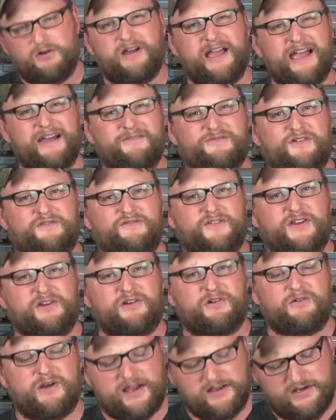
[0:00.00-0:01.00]
have their
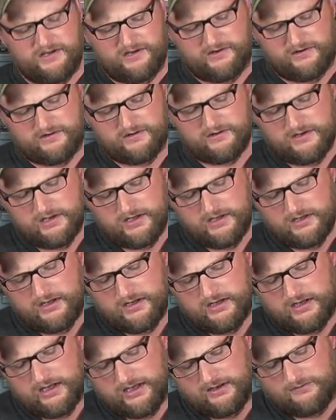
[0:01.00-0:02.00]
finger right here,
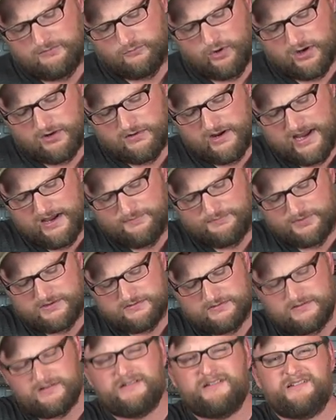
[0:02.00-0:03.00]
and what'll
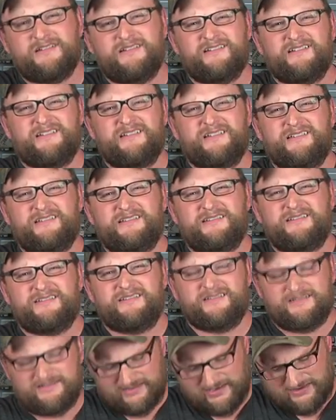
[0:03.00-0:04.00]
happen?
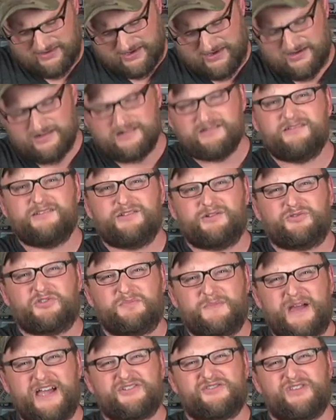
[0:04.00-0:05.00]
See there? You'll
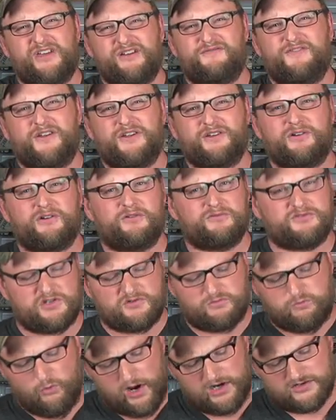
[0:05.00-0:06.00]
smash that finger.
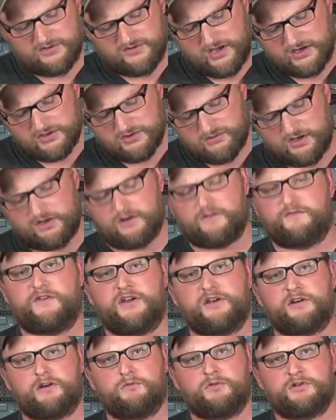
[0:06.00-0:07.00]
Just watch that trigger
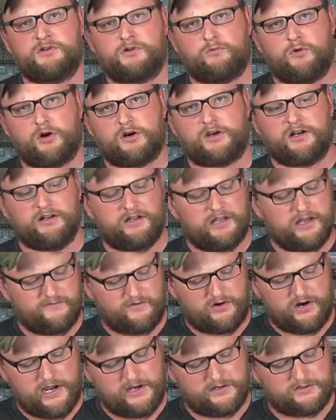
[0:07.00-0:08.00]
finger when you're working a
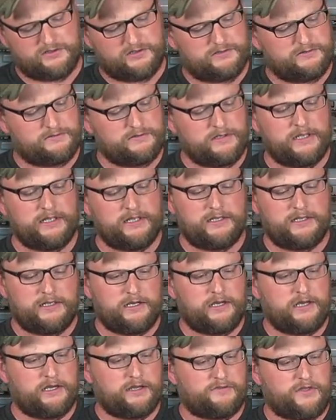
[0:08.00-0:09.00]
lever action.
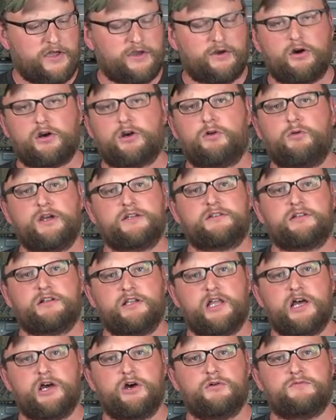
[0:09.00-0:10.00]
They are quick to
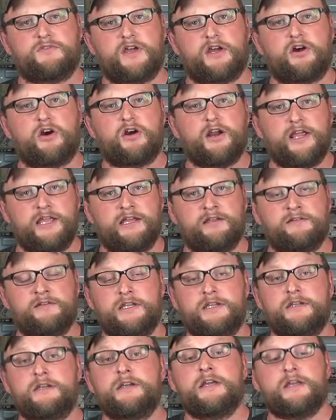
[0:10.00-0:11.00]
load. They are
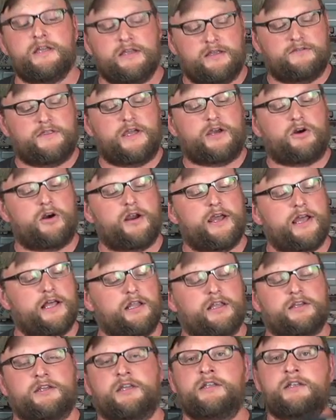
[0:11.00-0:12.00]
handy. They are
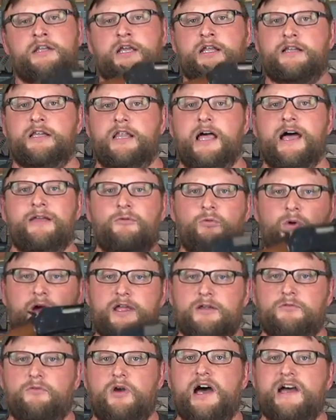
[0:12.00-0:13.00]
elegant and
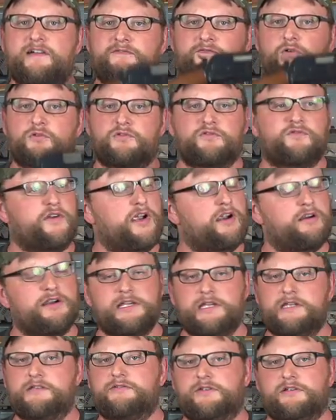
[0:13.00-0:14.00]
lightweight rifles, very
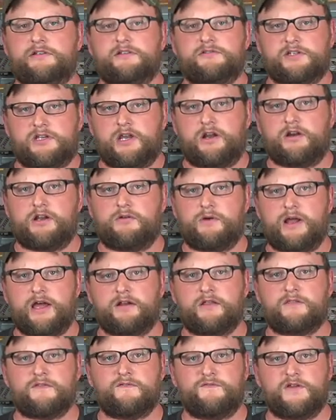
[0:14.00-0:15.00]
easy to carry
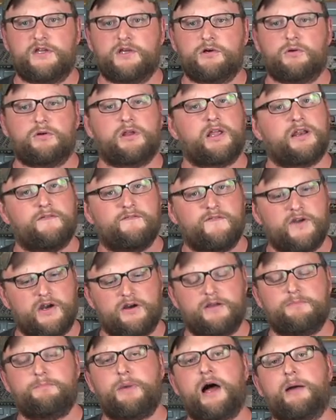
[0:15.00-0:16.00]
around in the field, and a
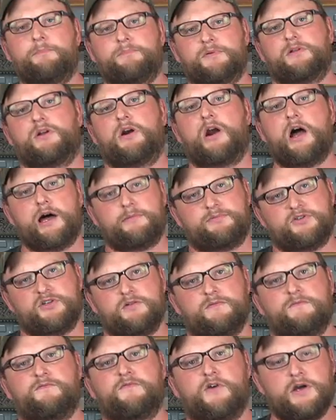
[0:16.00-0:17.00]
very popular
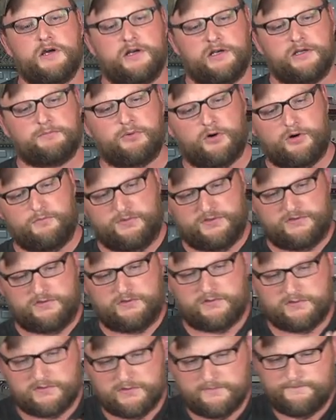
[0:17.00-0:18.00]
option for hunting
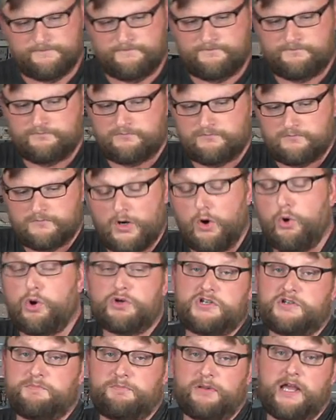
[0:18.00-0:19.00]
purposes. Or
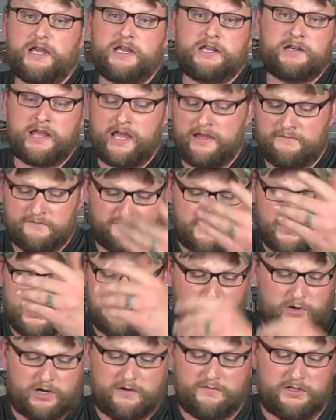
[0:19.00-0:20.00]
just playing and having fun,
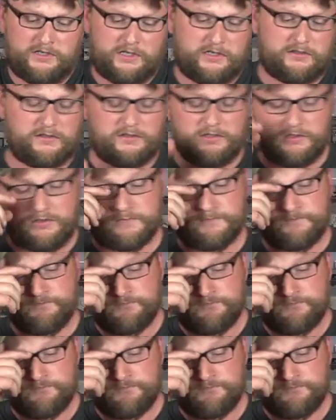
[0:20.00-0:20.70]
whatever you need to do.